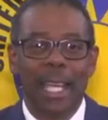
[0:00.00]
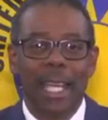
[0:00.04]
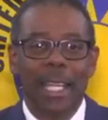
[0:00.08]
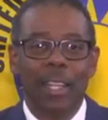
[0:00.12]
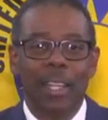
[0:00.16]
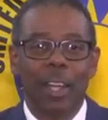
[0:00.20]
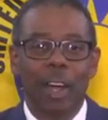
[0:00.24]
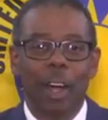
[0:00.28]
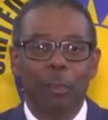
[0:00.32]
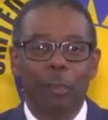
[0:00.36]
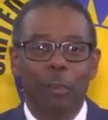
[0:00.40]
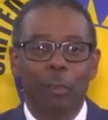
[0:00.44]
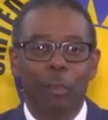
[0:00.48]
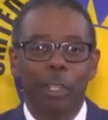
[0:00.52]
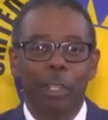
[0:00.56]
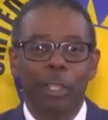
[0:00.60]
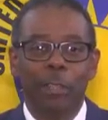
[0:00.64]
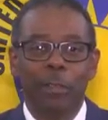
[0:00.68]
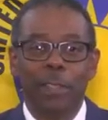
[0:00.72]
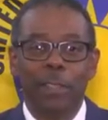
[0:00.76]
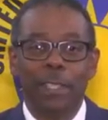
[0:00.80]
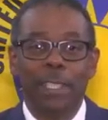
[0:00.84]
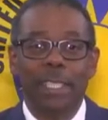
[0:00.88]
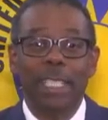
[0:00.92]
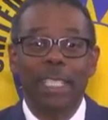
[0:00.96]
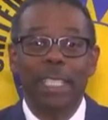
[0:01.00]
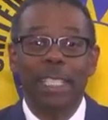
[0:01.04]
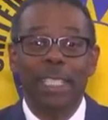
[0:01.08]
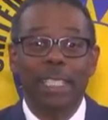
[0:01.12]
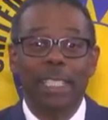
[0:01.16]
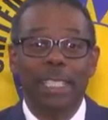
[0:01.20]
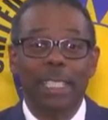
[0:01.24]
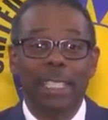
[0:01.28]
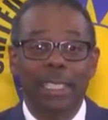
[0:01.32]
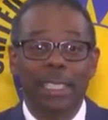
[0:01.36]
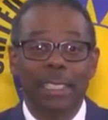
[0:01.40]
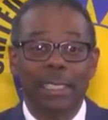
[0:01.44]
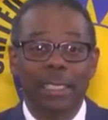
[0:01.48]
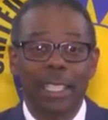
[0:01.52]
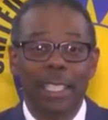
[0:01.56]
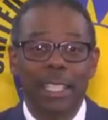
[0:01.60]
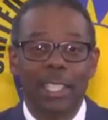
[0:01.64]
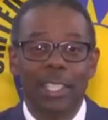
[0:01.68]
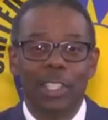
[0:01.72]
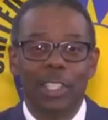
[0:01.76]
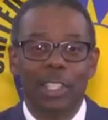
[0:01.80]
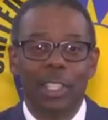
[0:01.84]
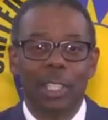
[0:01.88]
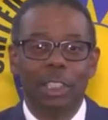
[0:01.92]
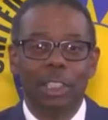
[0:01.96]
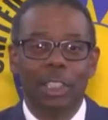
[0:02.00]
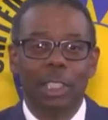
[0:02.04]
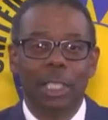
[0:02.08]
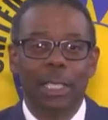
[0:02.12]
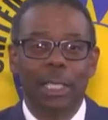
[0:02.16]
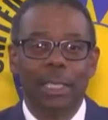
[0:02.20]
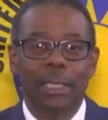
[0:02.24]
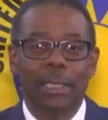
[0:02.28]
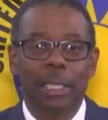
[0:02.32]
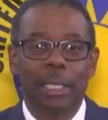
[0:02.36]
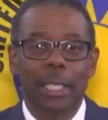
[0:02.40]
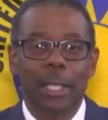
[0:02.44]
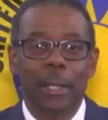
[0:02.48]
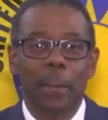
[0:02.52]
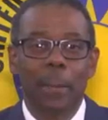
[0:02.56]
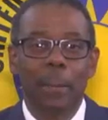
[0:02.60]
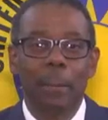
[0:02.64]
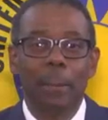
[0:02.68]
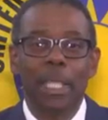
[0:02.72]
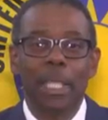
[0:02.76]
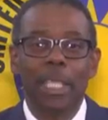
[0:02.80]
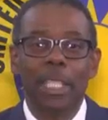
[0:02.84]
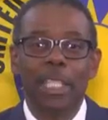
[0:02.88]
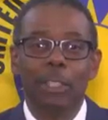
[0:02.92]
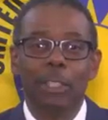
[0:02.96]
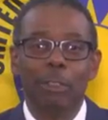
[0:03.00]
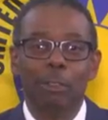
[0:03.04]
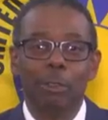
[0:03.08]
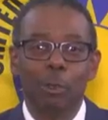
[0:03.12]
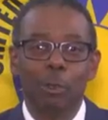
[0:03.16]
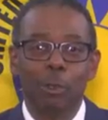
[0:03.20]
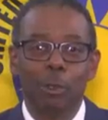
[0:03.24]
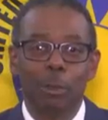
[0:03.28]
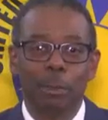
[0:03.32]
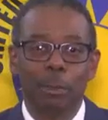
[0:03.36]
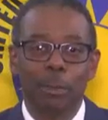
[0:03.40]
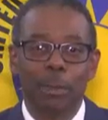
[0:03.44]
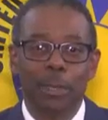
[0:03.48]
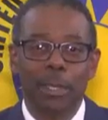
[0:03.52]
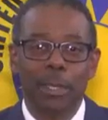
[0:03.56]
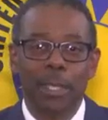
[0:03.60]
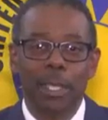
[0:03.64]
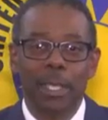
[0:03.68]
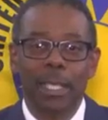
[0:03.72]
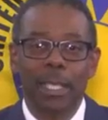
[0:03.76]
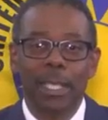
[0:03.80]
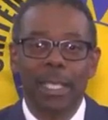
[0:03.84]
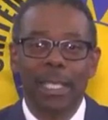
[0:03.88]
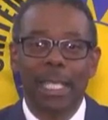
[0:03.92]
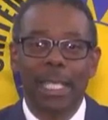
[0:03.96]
and offering facilities such as media rooms,